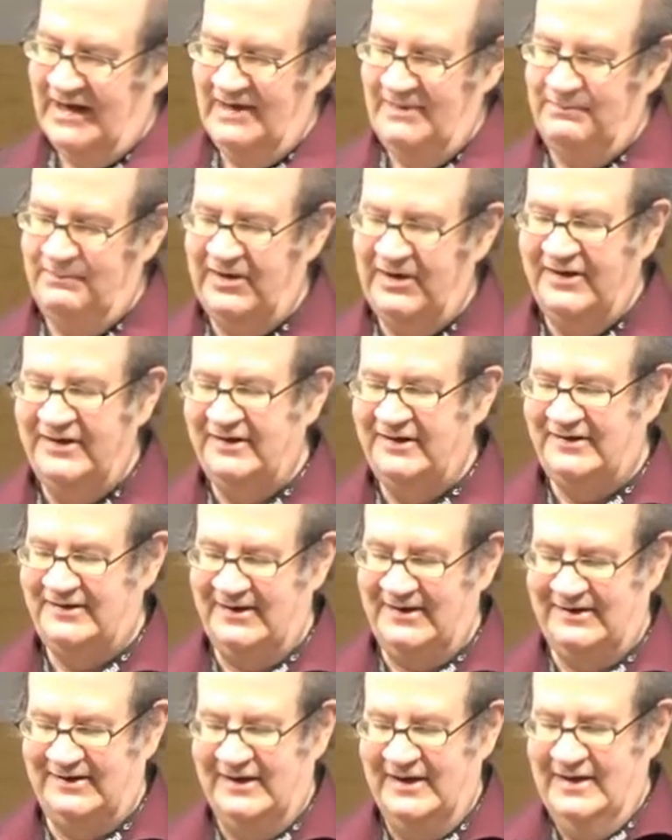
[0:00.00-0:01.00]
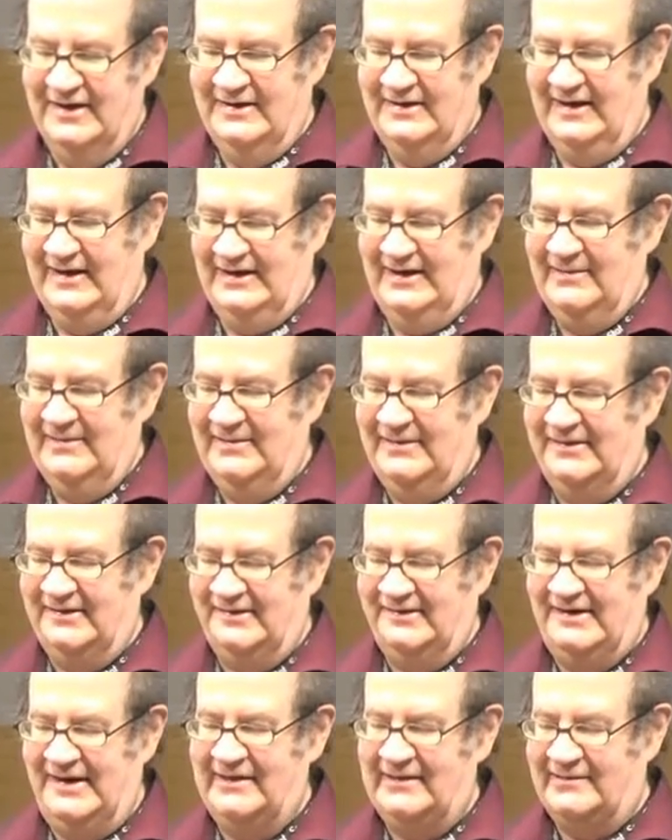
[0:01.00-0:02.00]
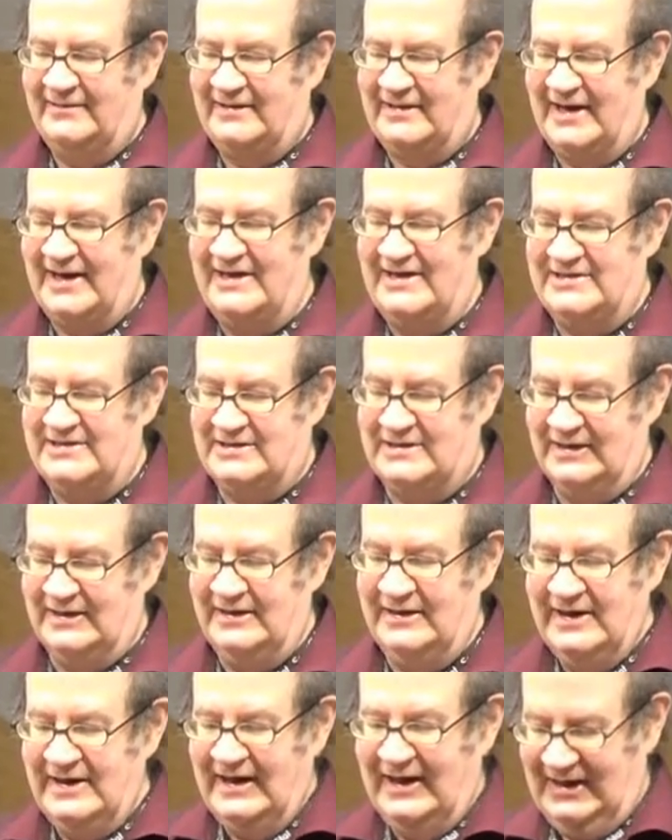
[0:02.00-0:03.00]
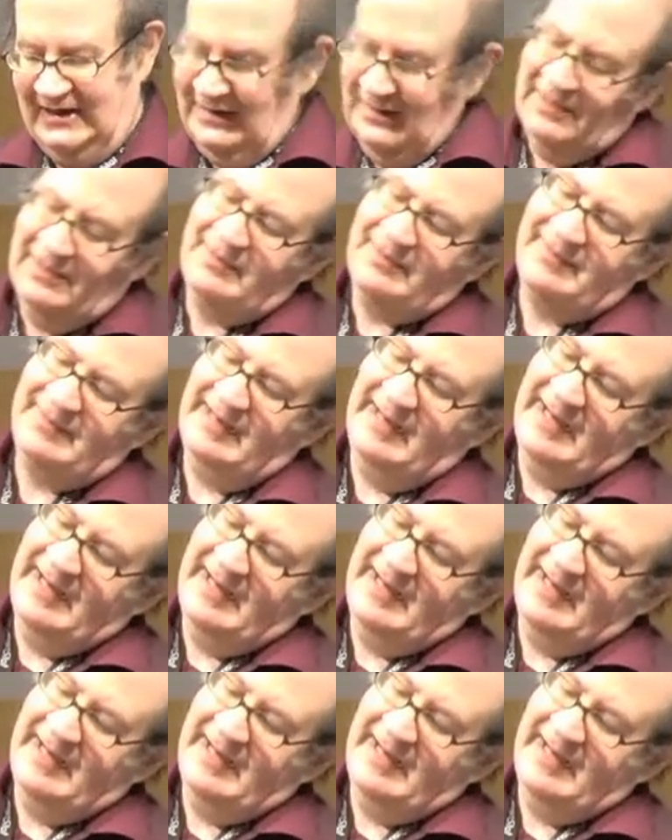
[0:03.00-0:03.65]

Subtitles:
hypothesis that there is a segregation, it looks